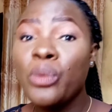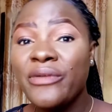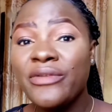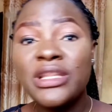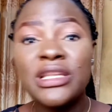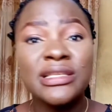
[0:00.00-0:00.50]

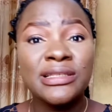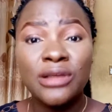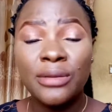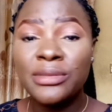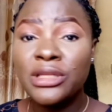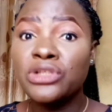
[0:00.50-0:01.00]
weaving is
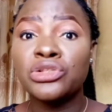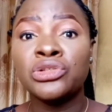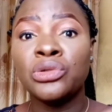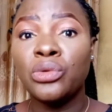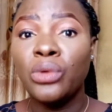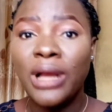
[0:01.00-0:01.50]
something you
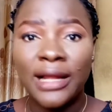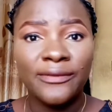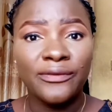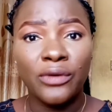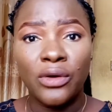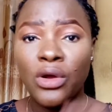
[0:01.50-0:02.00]
should look out
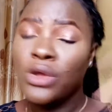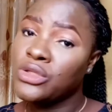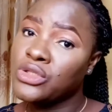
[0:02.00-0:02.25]
for